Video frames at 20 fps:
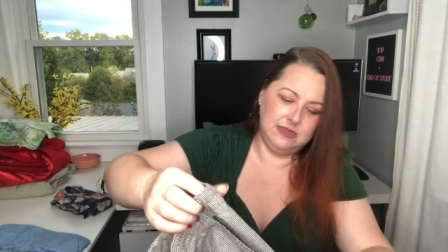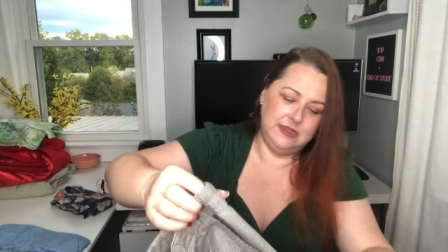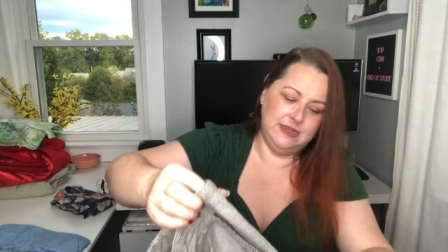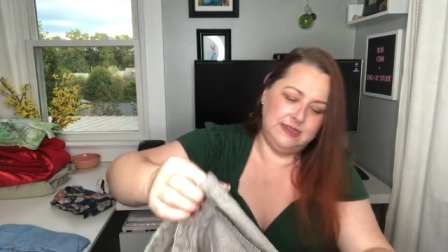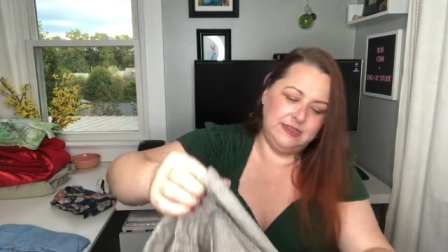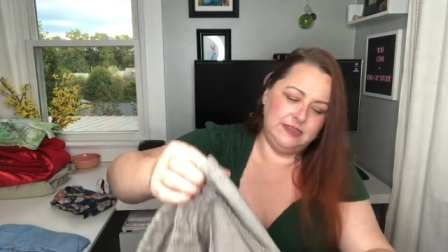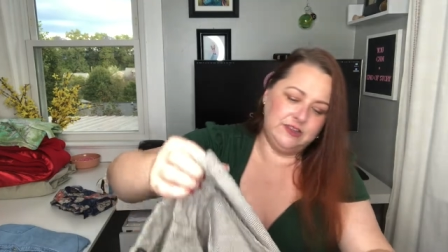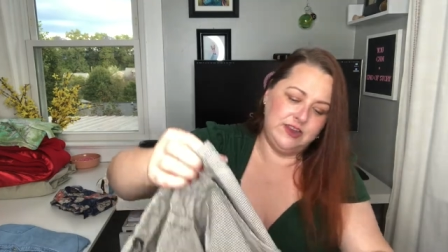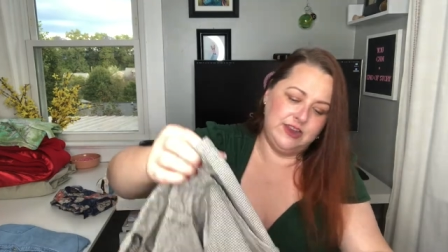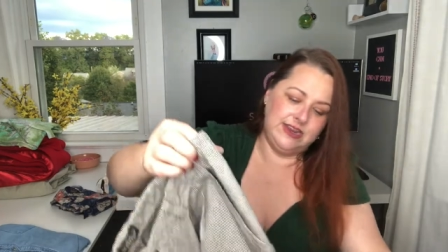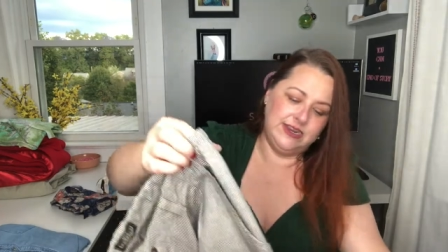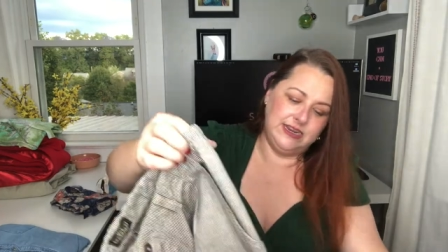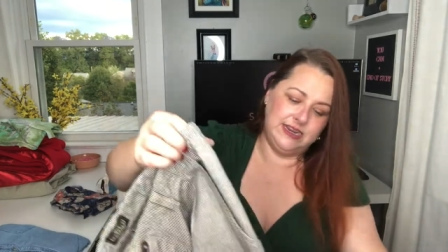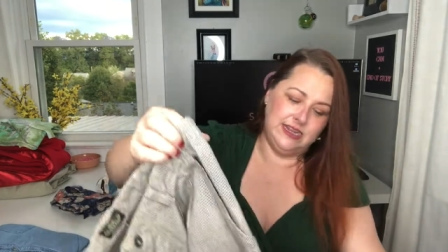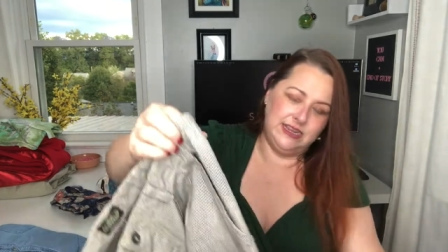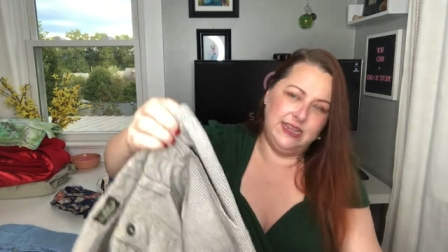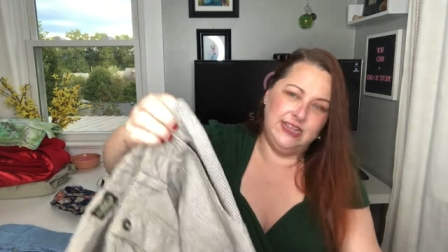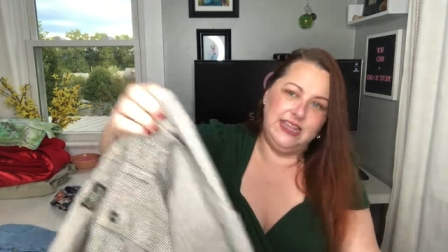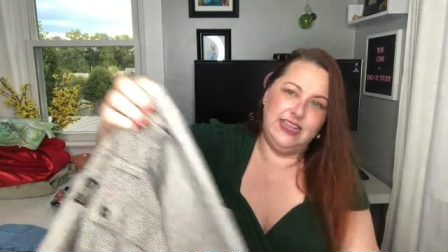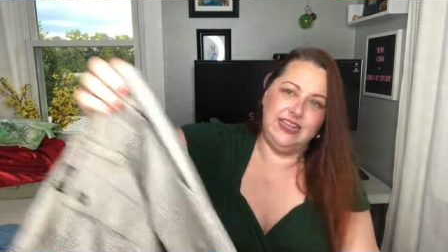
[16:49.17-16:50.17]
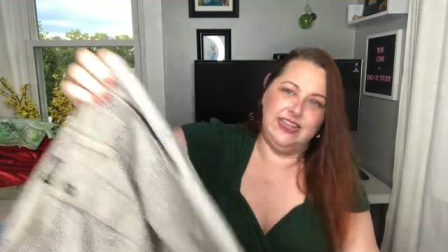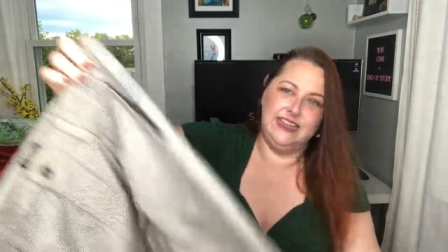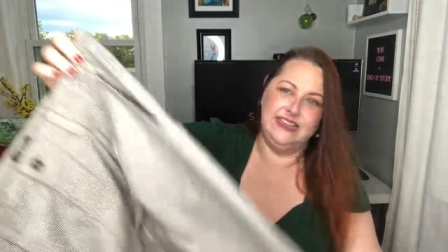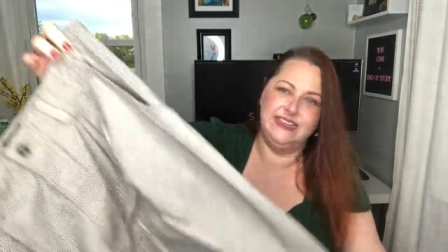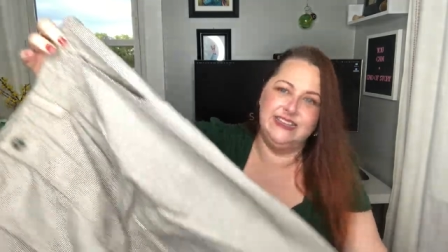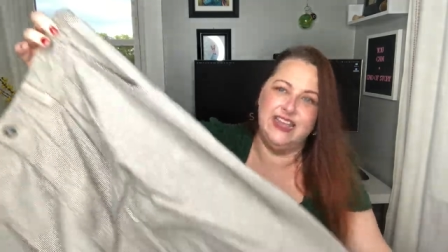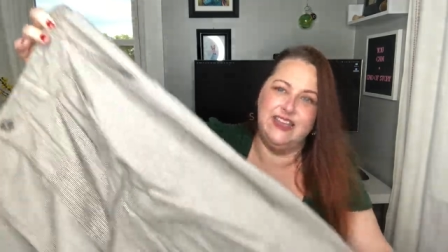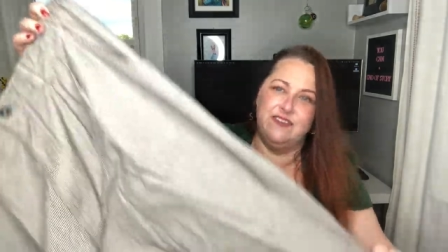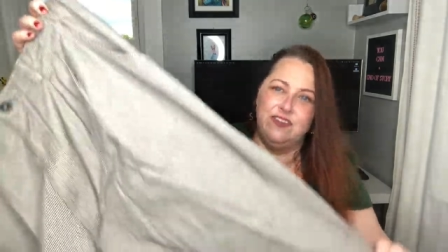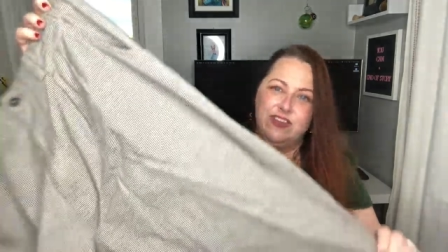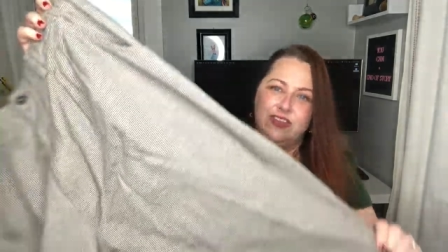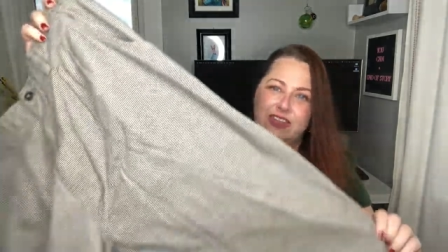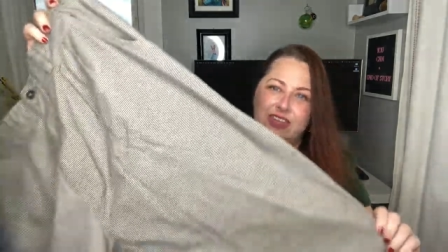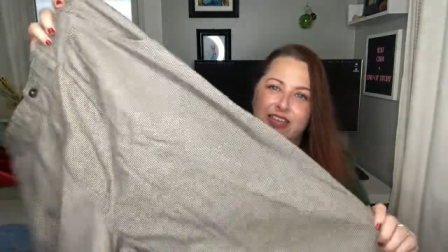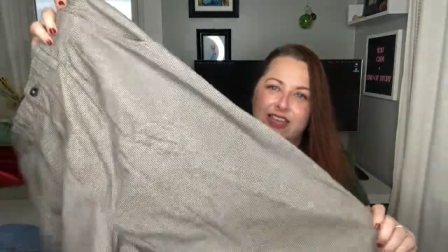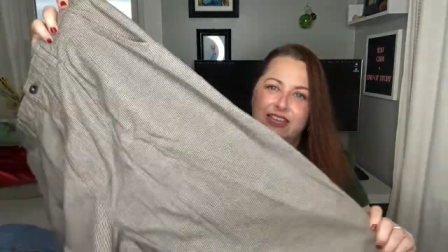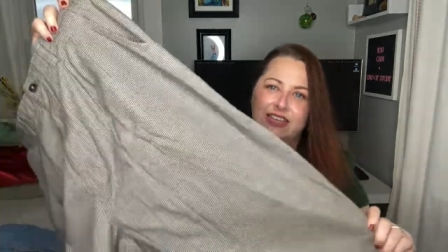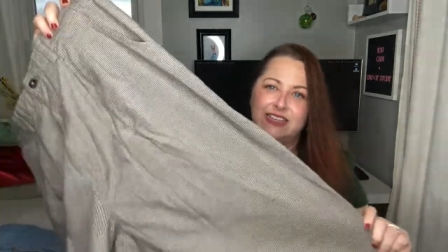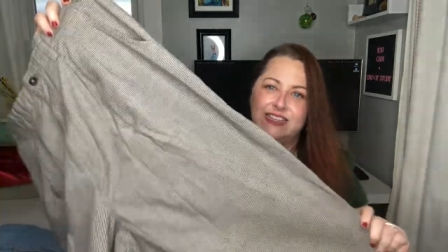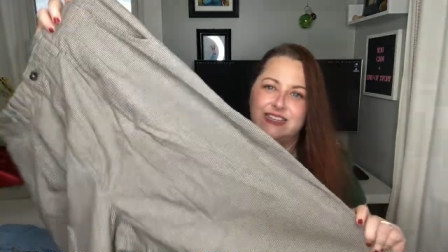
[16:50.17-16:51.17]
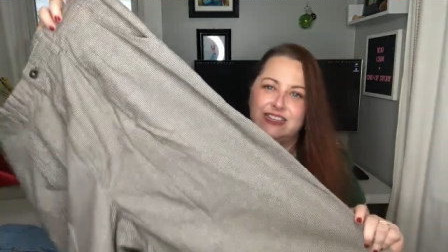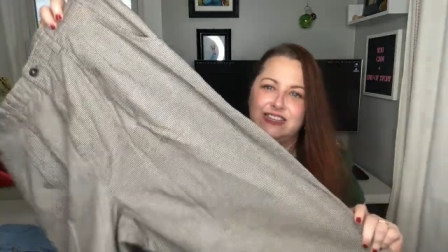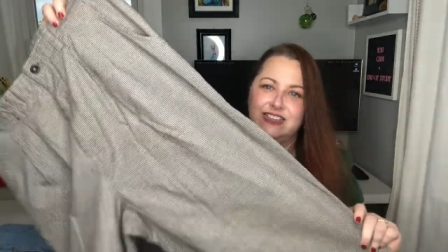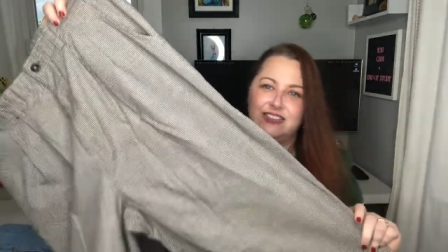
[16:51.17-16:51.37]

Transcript: he's trying to get into everything.